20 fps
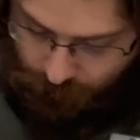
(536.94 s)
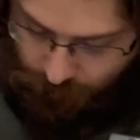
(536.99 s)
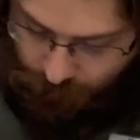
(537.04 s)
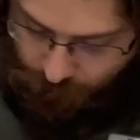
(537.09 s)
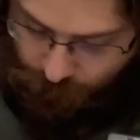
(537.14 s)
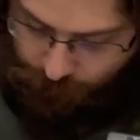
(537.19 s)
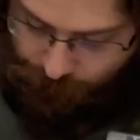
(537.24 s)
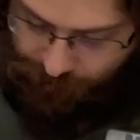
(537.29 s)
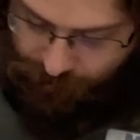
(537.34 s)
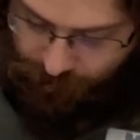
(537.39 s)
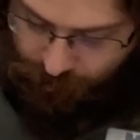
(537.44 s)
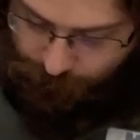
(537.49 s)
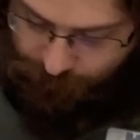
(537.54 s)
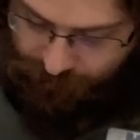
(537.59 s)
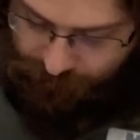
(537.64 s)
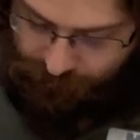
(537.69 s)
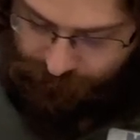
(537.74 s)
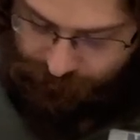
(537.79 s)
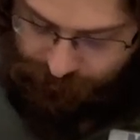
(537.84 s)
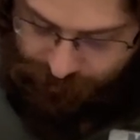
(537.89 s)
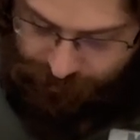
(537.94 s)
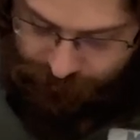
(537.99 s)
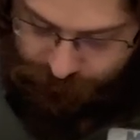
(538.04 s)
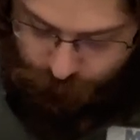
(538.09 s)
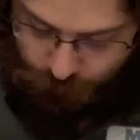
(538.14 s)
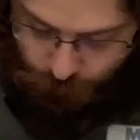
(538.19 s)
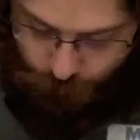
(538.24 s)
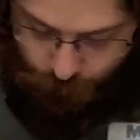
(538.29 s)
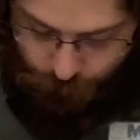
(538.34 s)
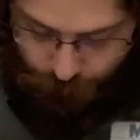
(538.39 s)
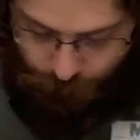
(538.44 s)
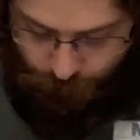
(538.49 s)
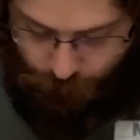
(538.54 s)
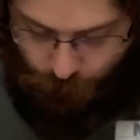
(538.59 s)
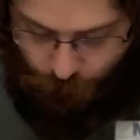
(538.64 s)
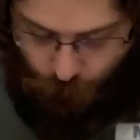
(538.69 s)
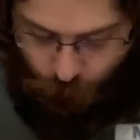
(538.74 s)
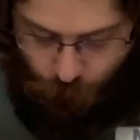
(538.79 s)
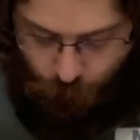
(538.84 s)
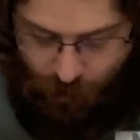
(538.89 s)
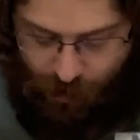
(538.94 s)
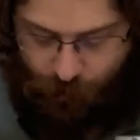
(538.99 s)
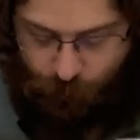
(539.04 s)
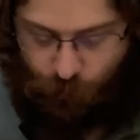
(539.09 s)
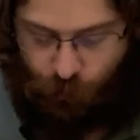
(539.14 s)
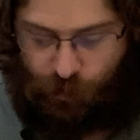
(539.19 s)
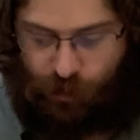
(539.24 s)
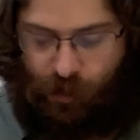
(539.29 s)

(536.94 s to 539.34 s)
Ah man, I made this last quarter way more